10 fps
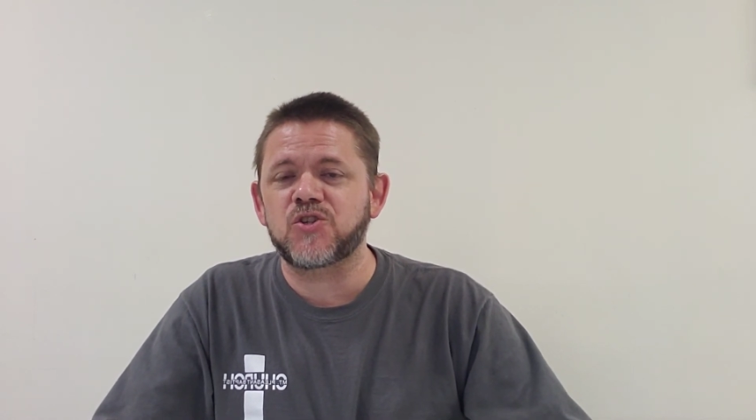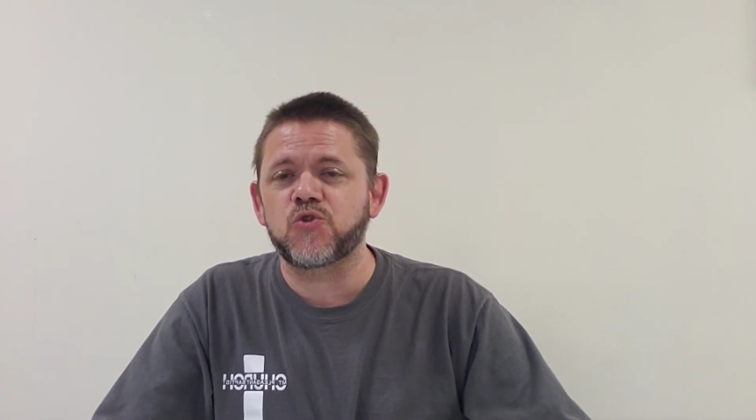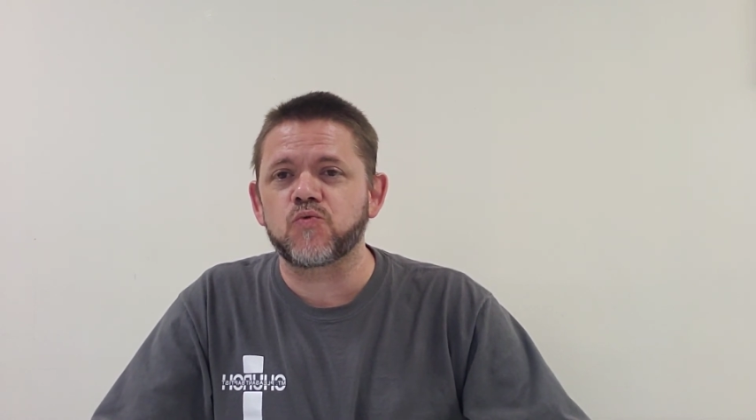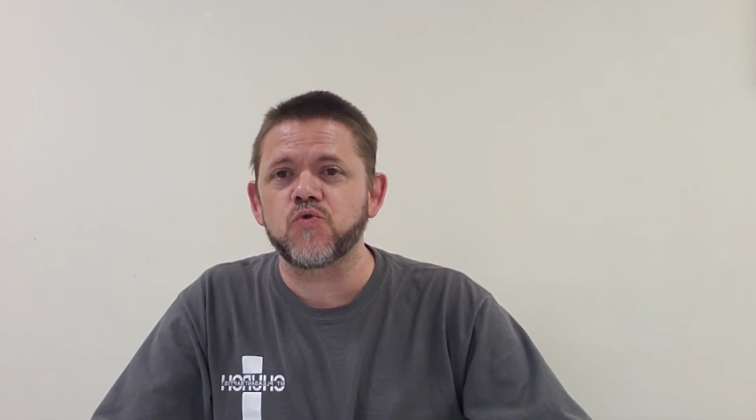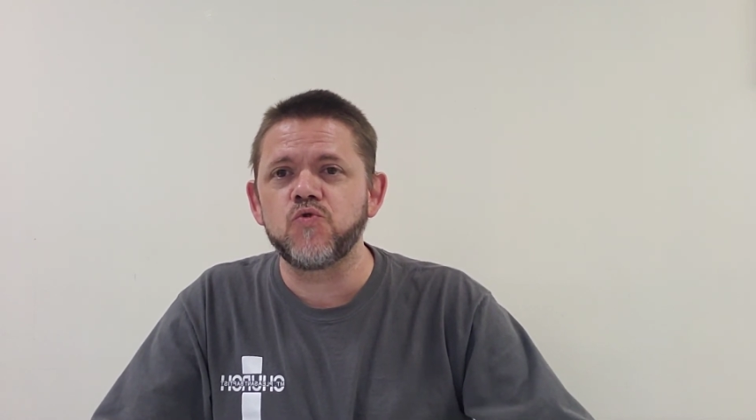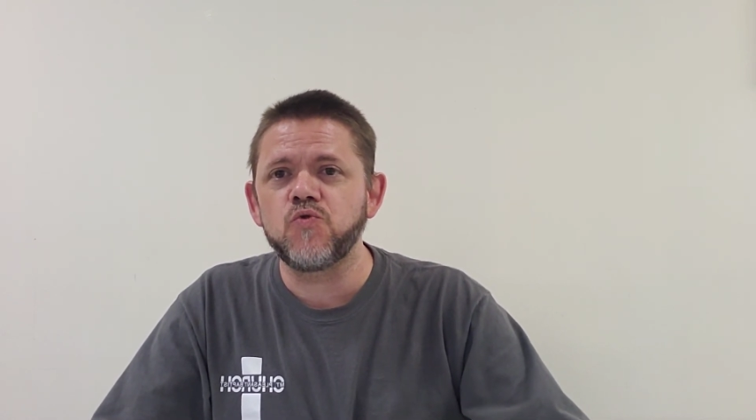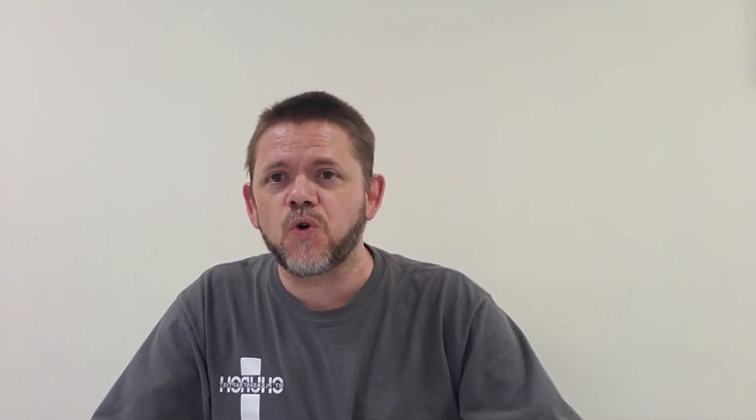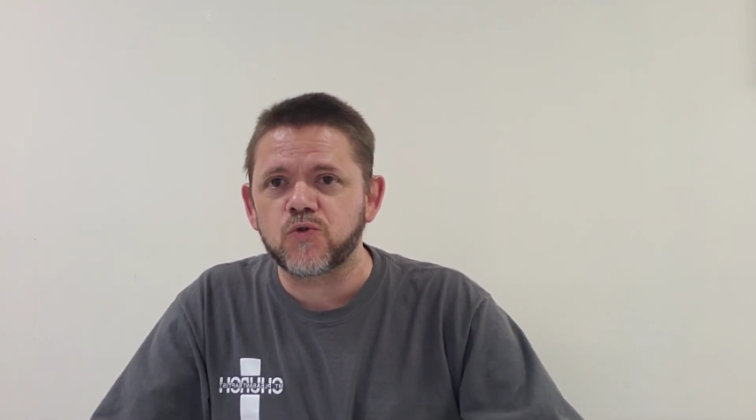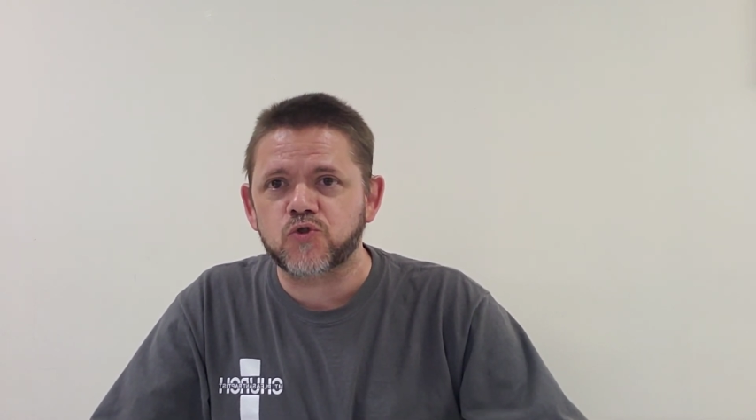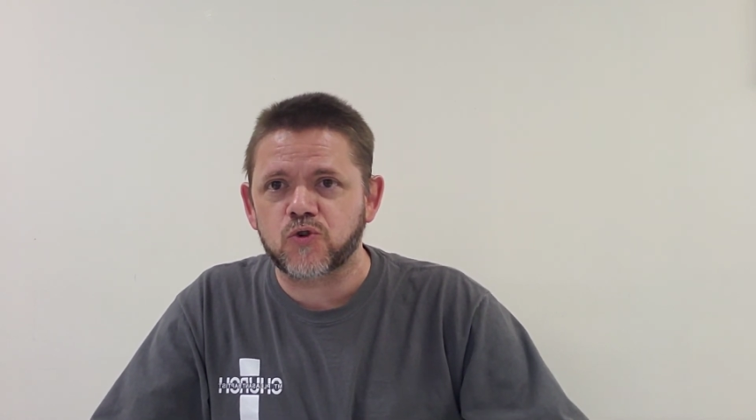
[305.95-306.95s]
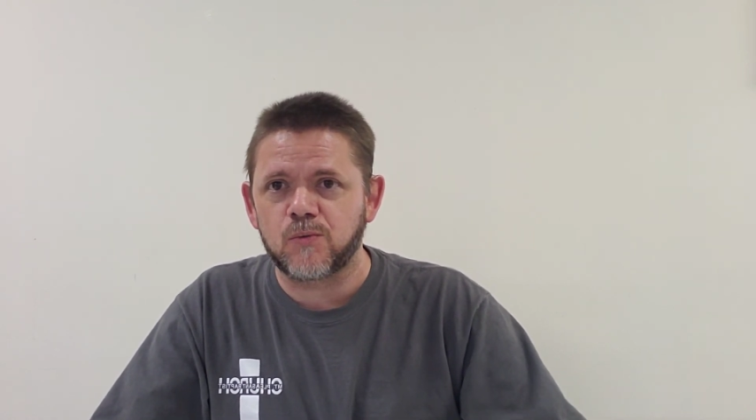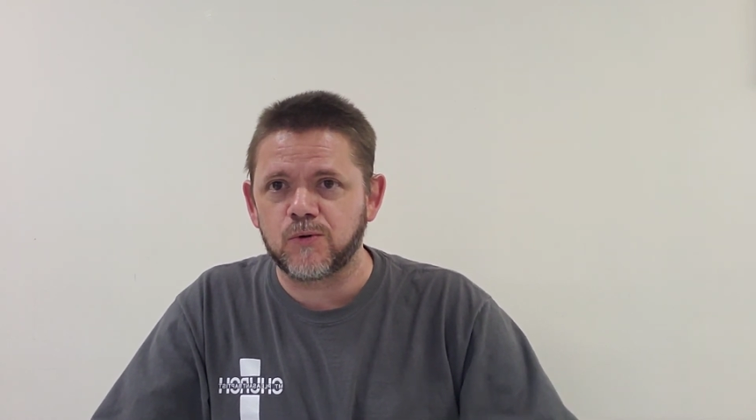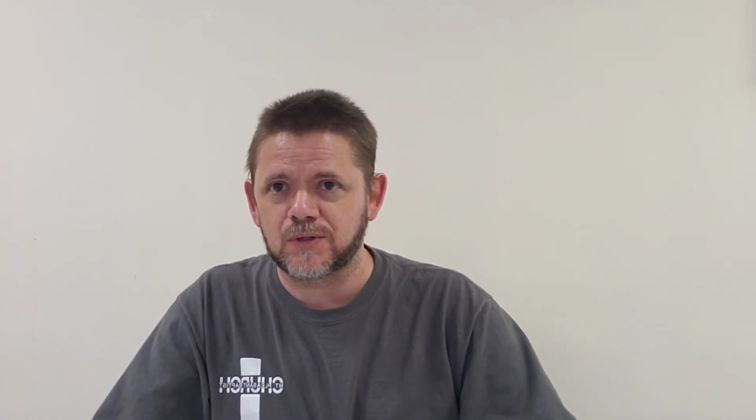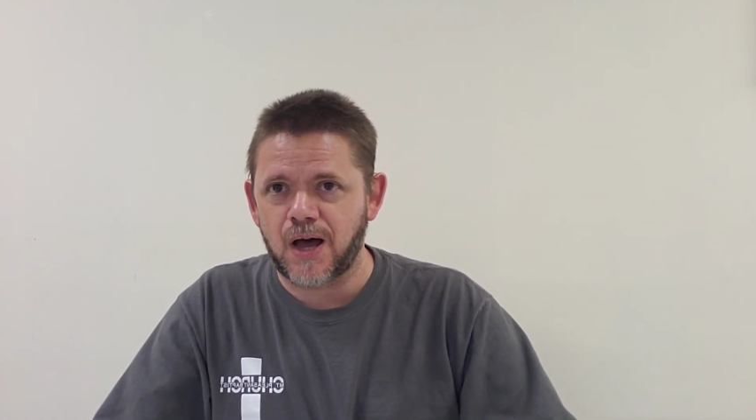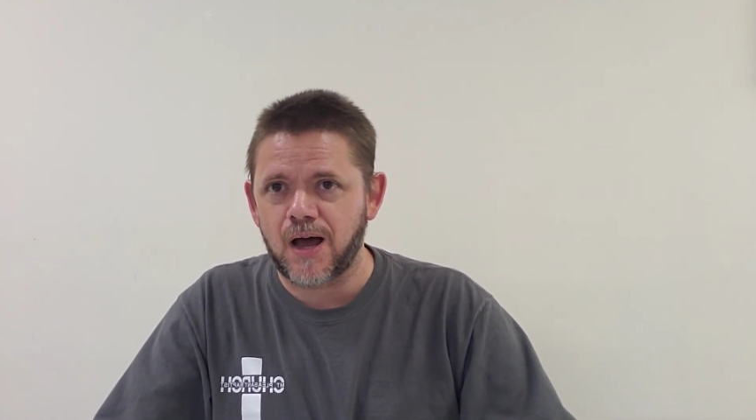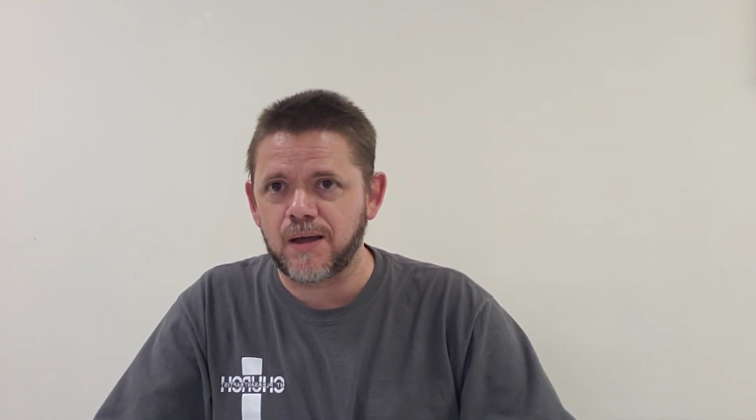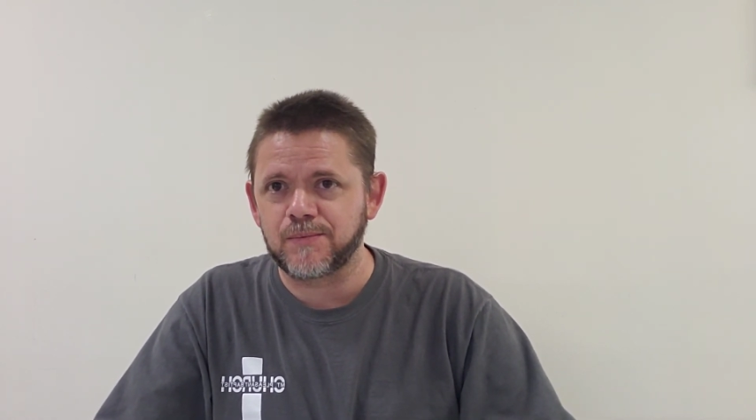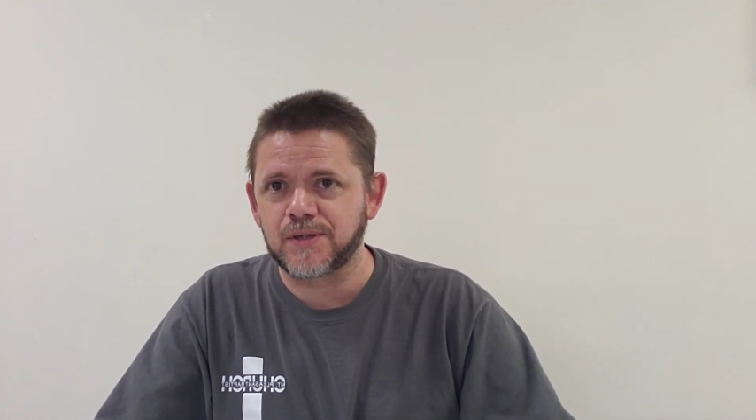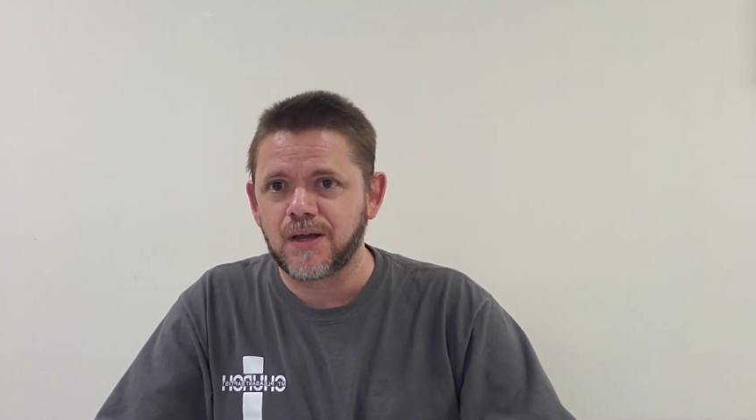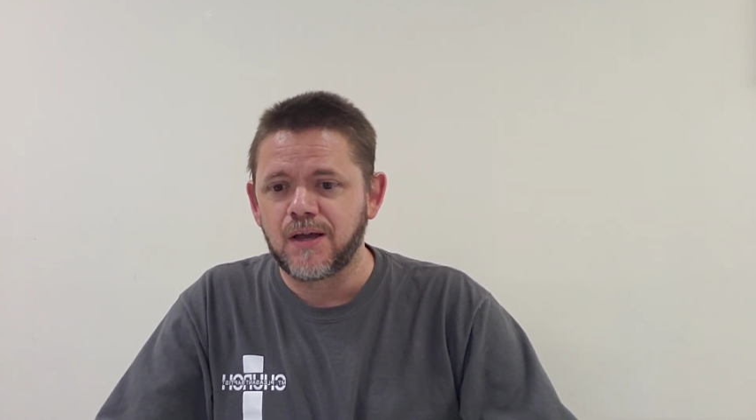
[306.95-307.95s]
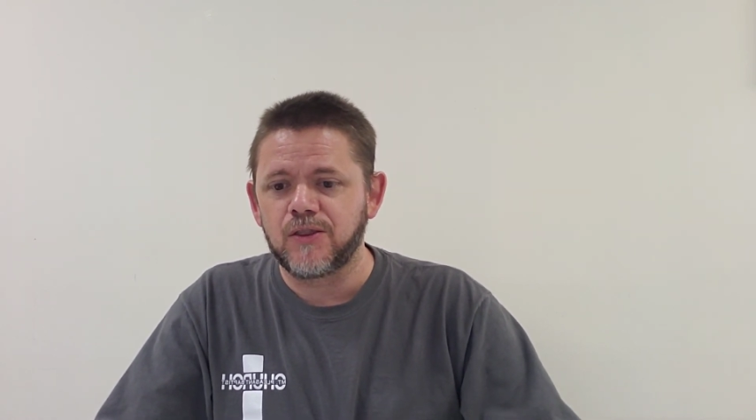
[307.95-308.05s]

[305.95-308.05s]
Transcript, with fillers: through those troubled times